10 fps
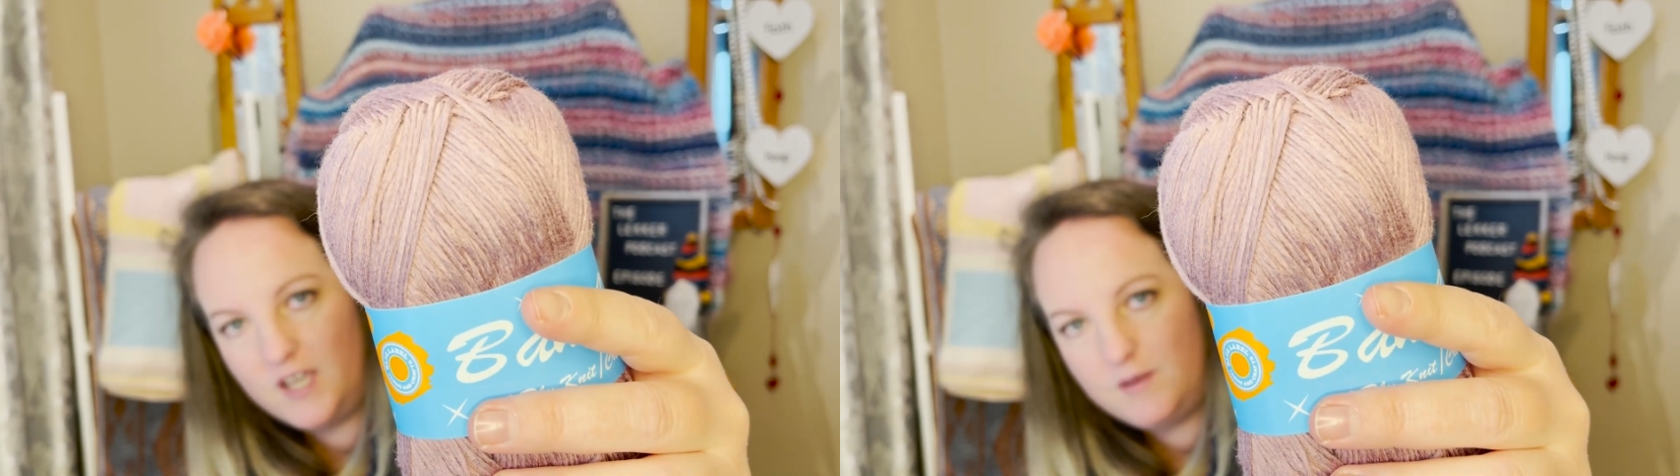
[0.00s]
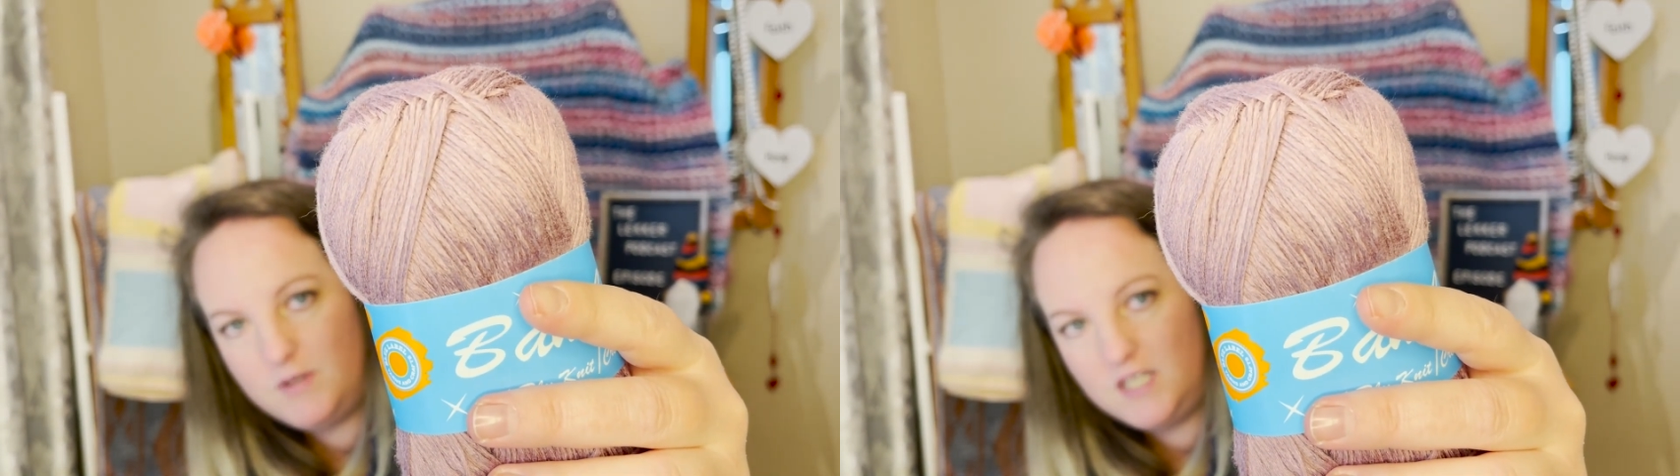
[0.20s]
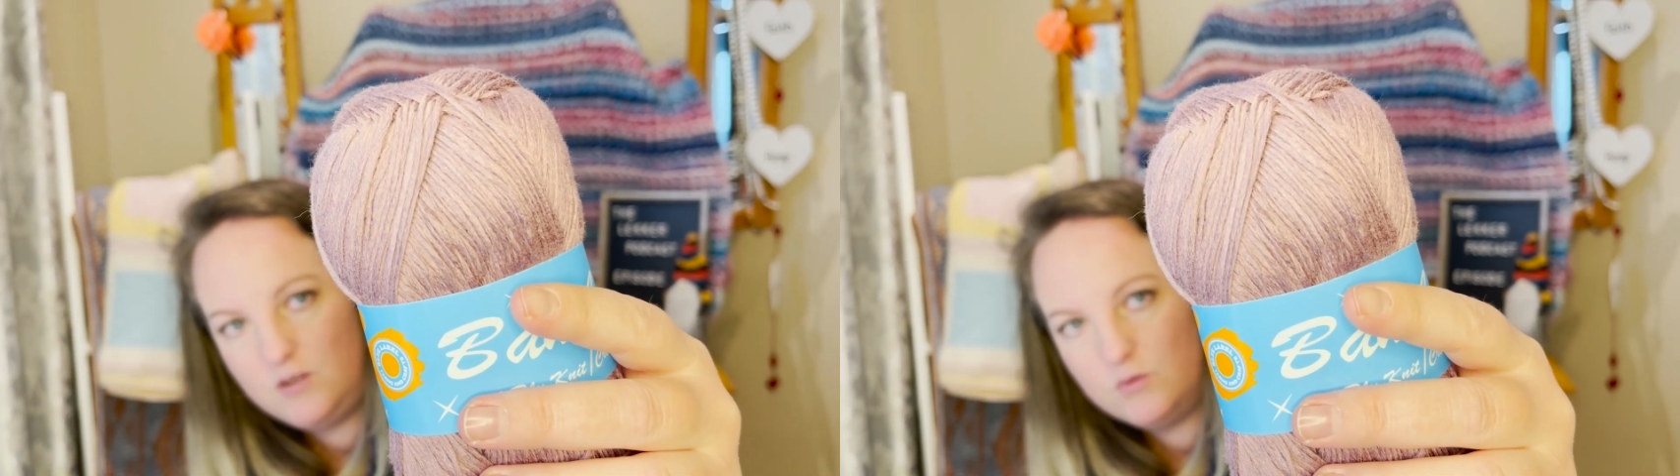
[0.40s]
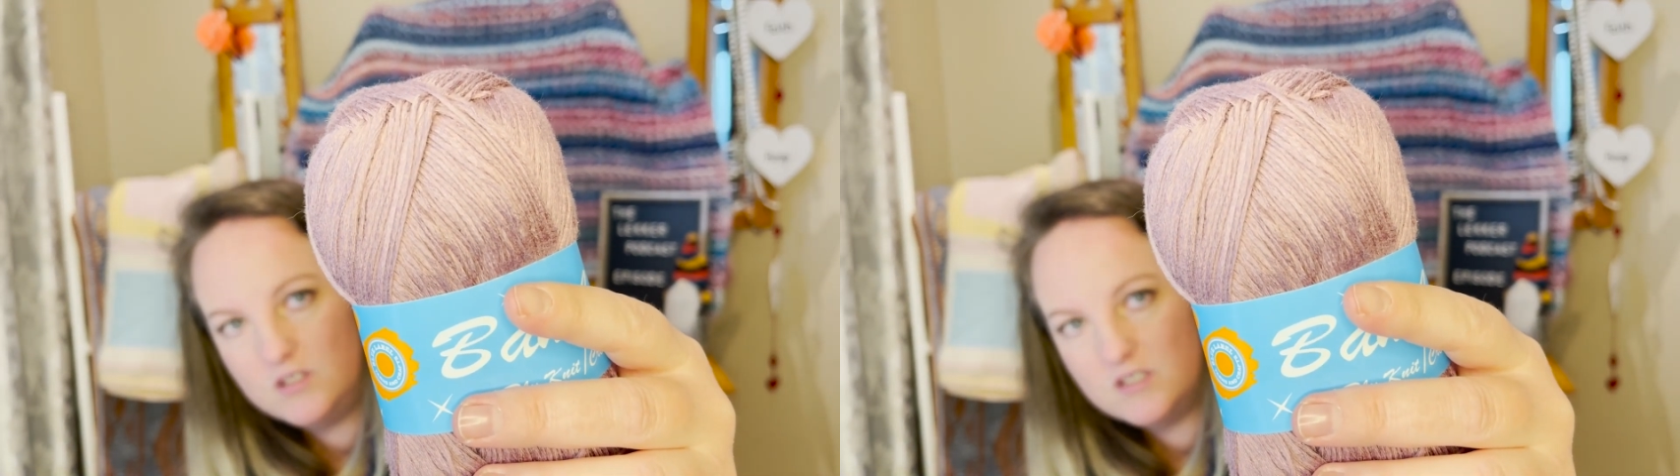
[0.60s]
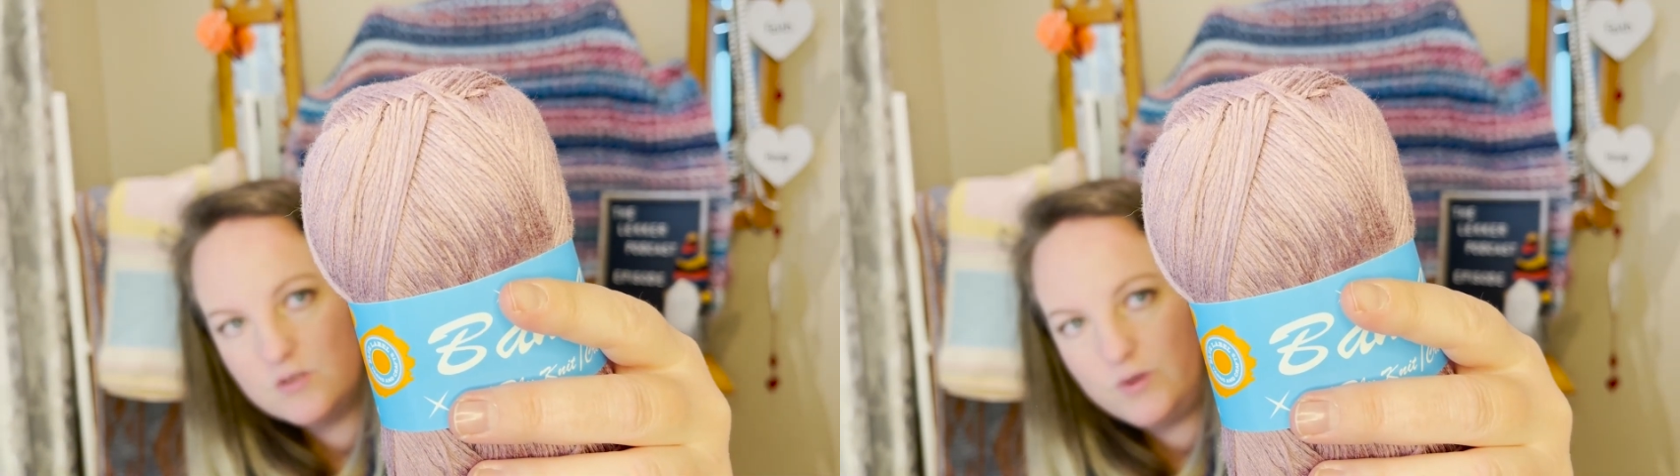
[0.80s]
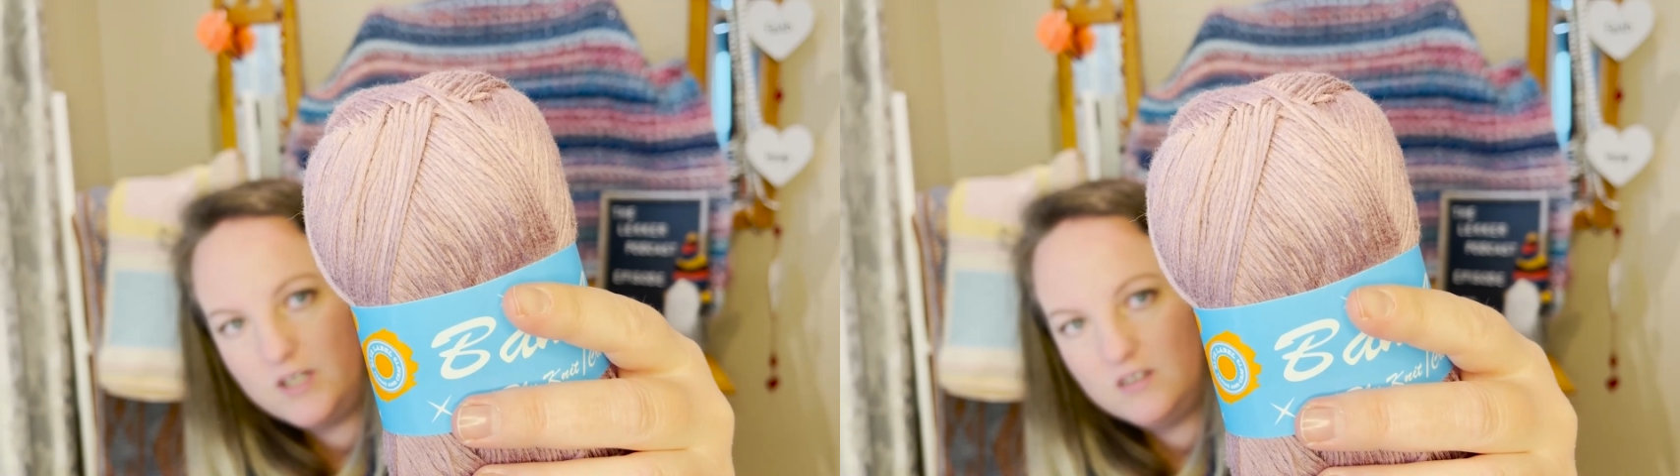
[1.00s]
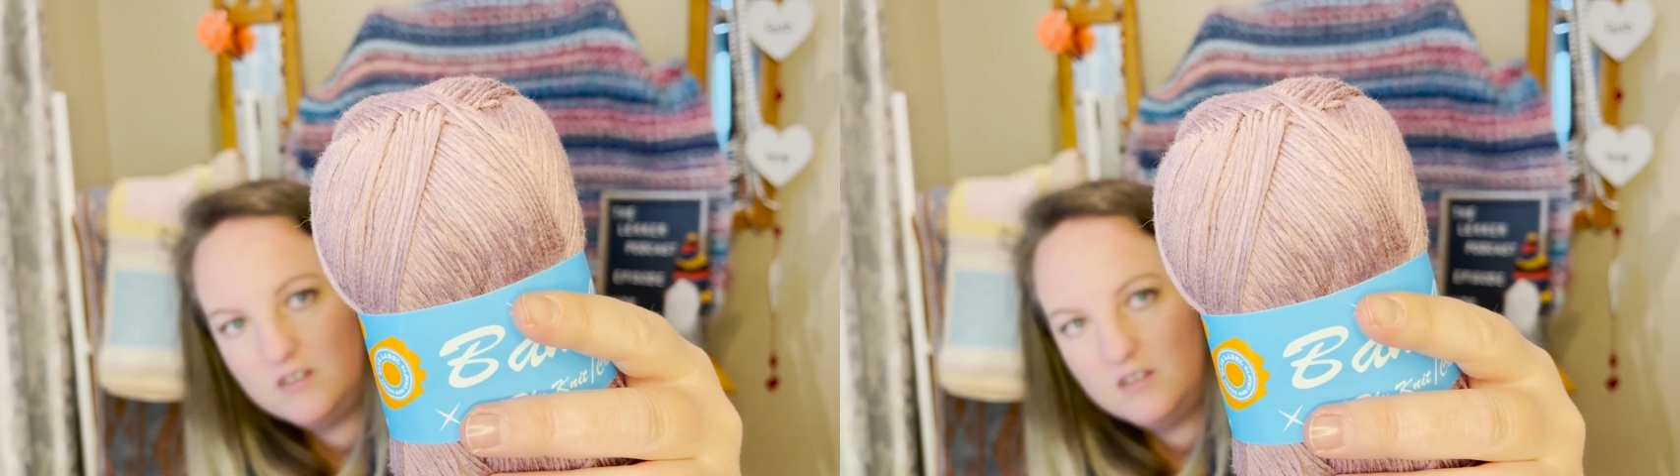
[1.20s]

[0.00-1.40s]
a beanie with this one.